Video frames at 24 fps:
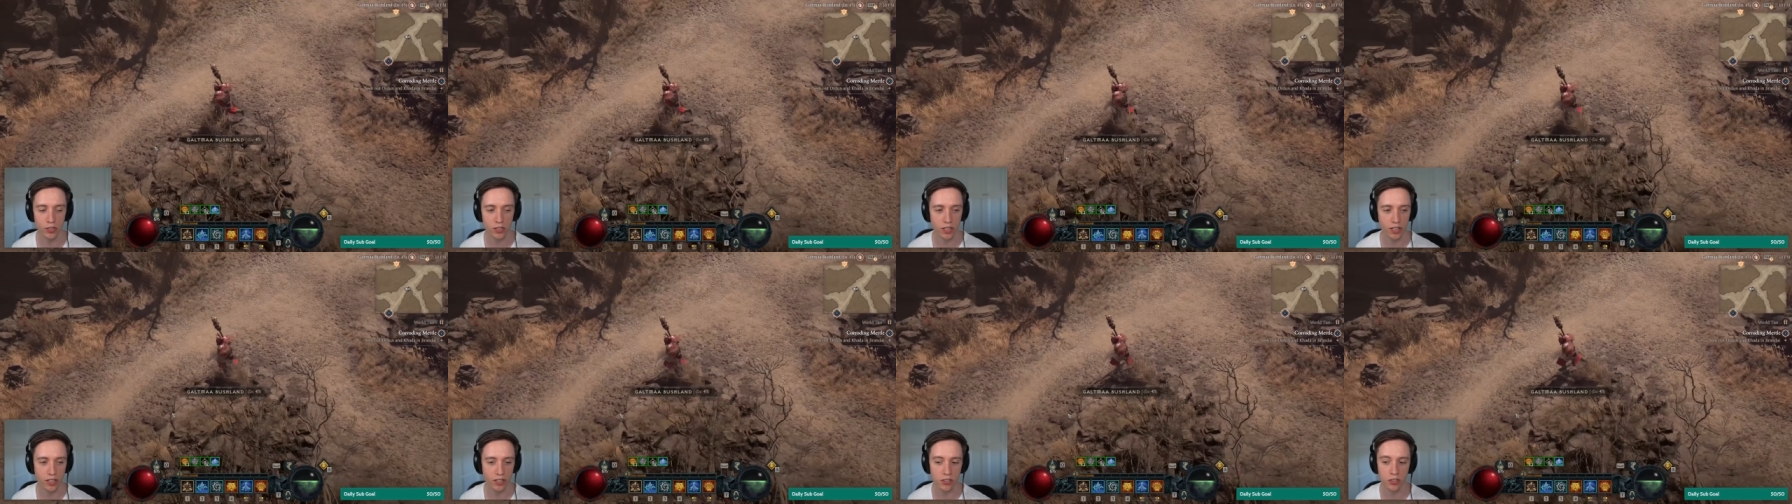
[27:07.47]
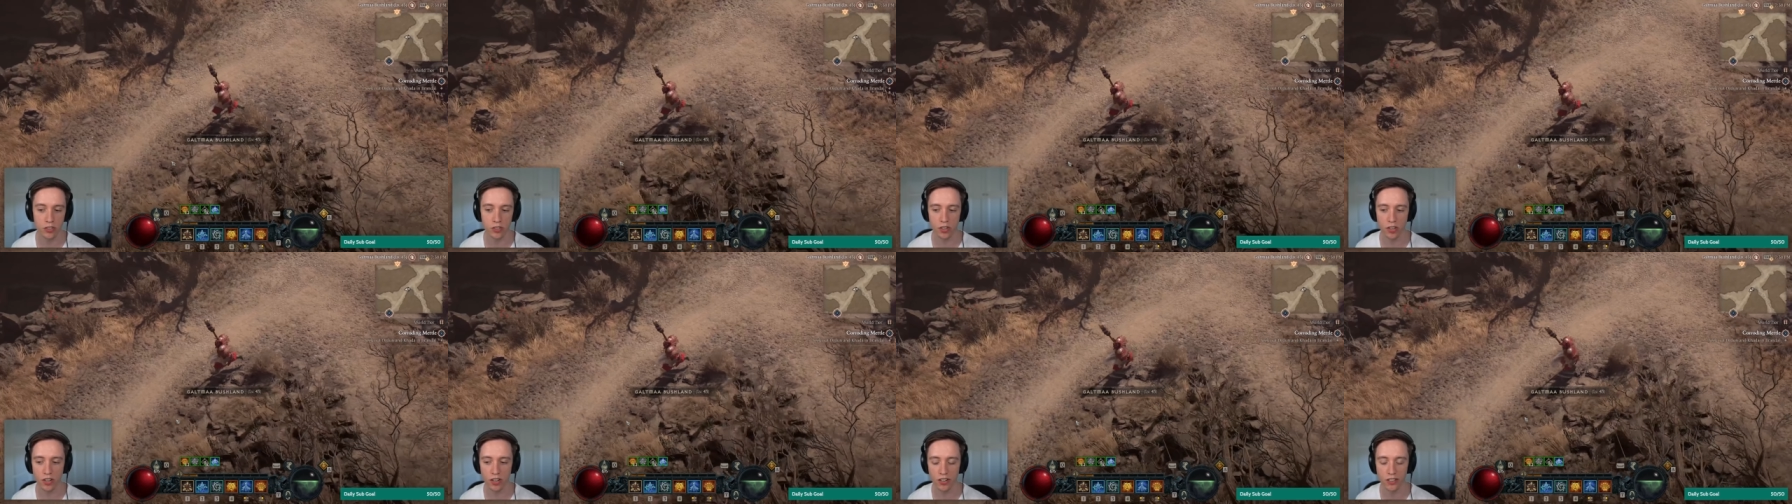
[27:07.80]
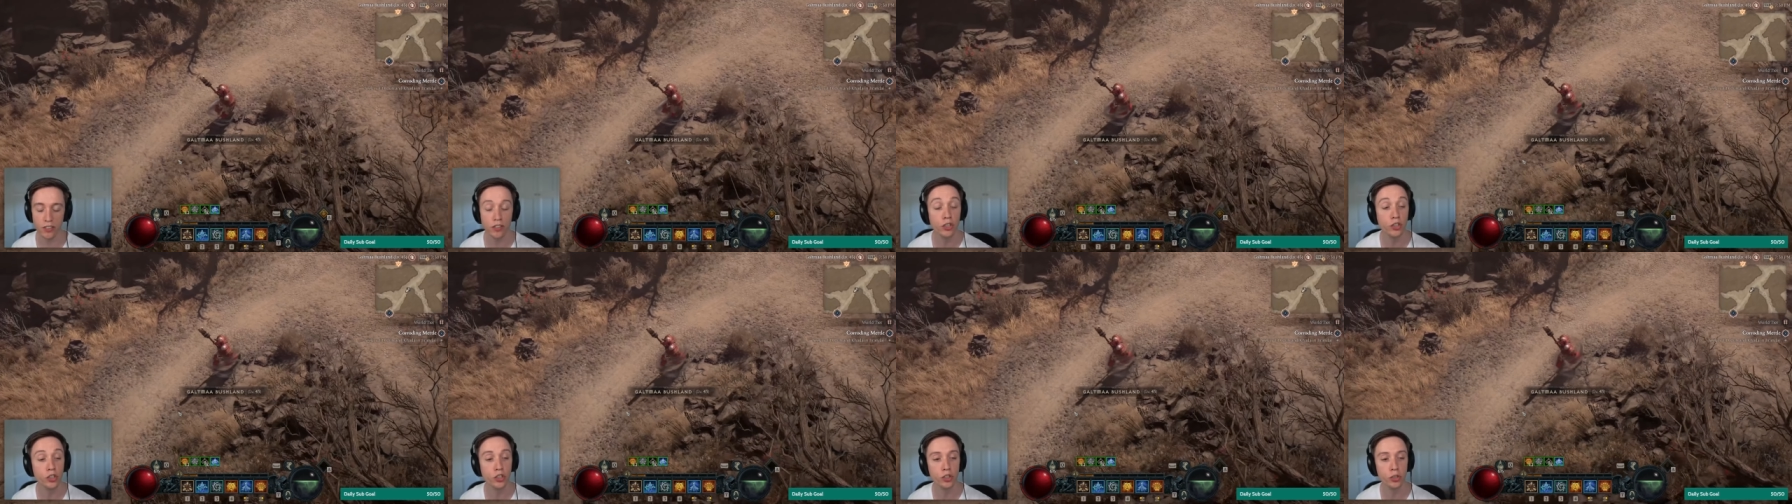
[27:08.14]
they can
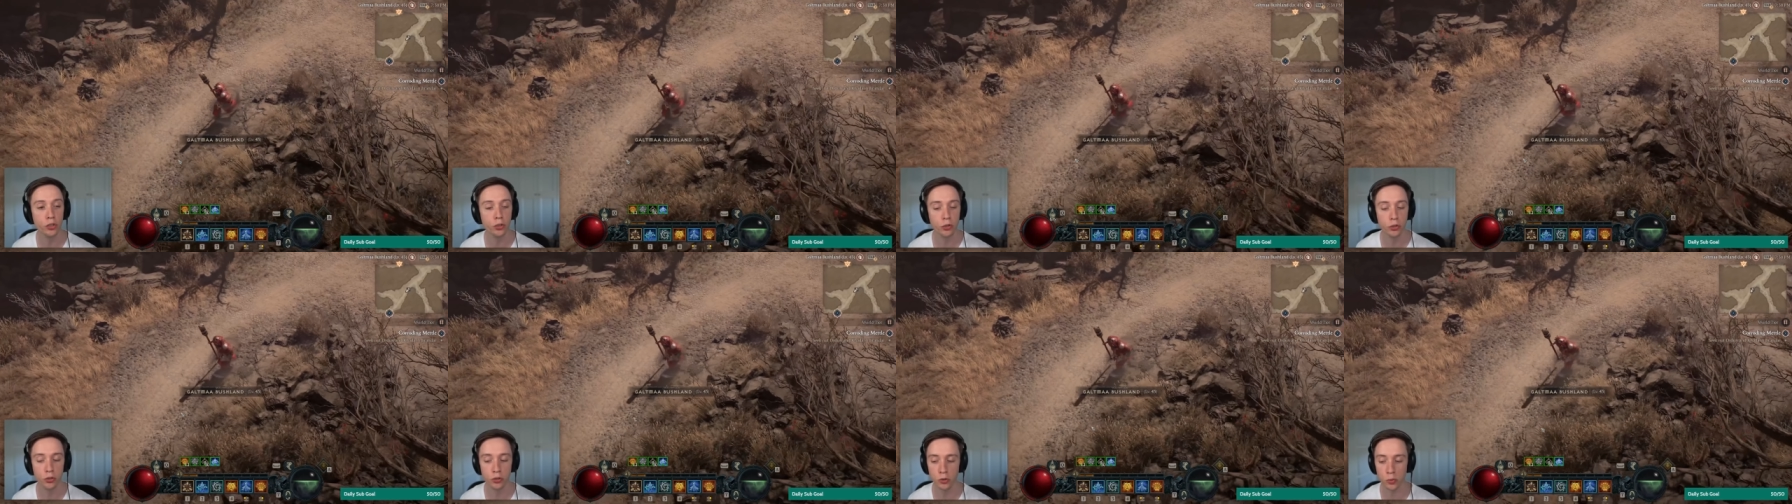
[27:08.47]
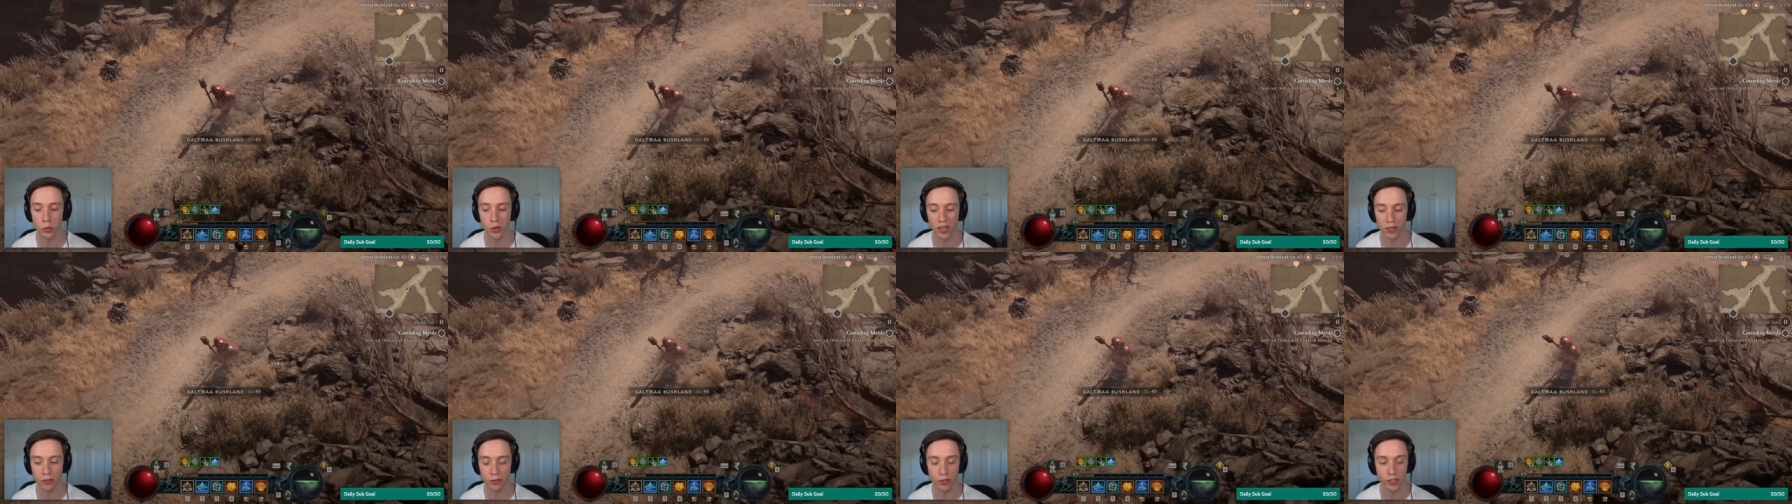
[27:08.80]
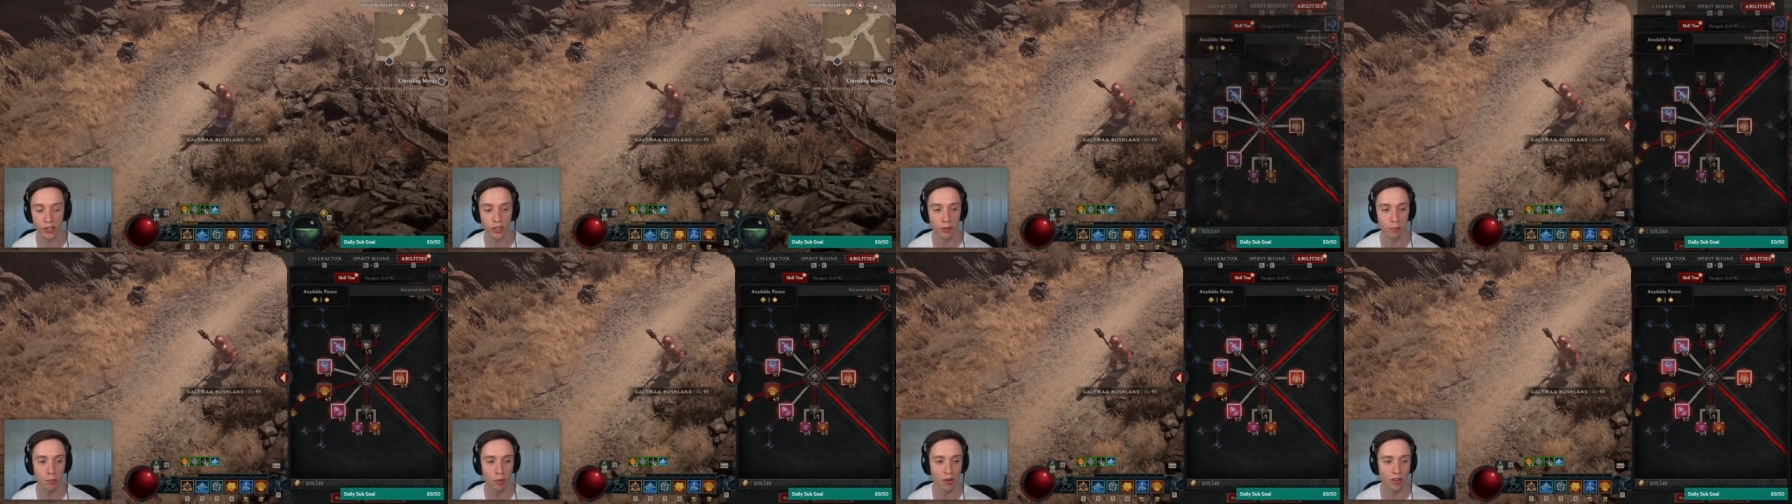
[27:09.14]
suddenly choose whatever
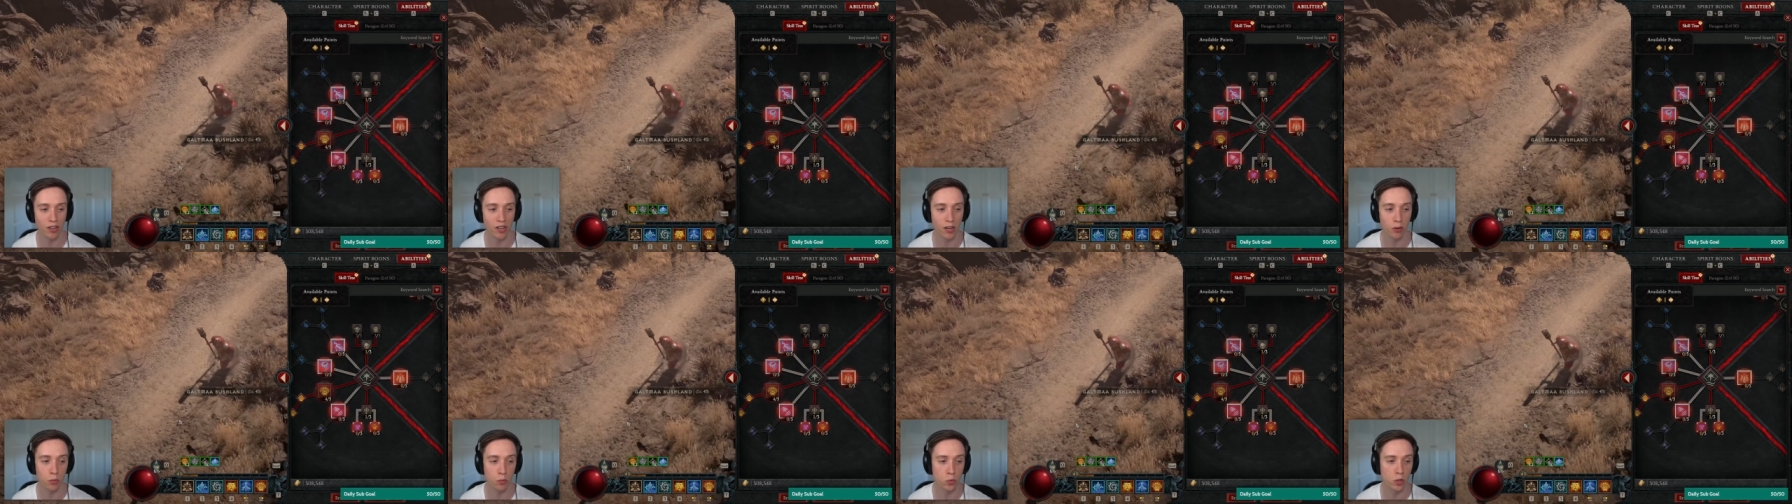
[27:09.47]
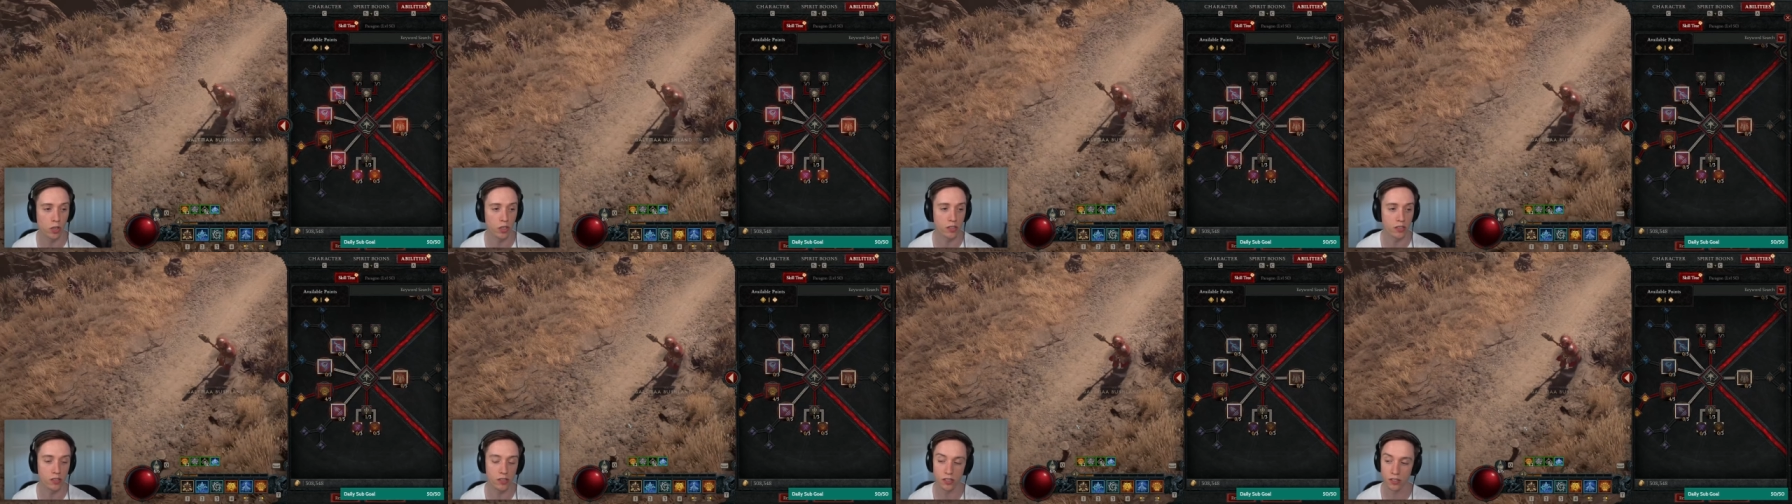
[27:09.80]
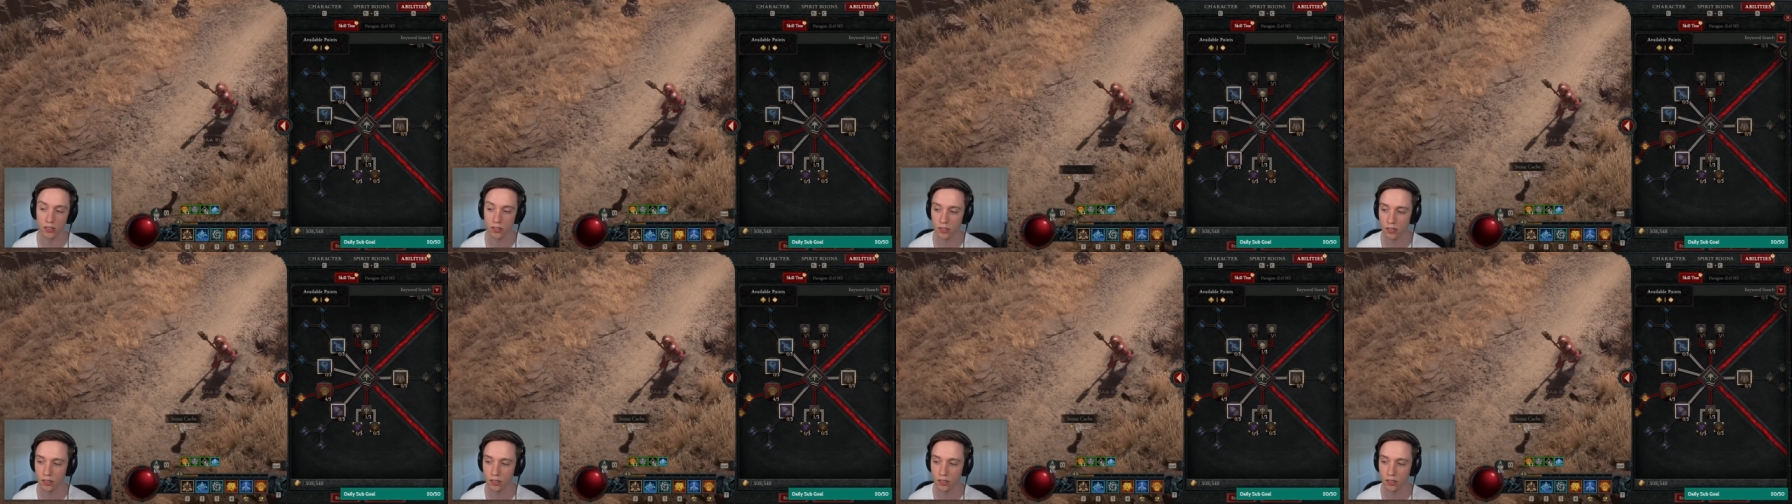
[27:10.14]
emote they want.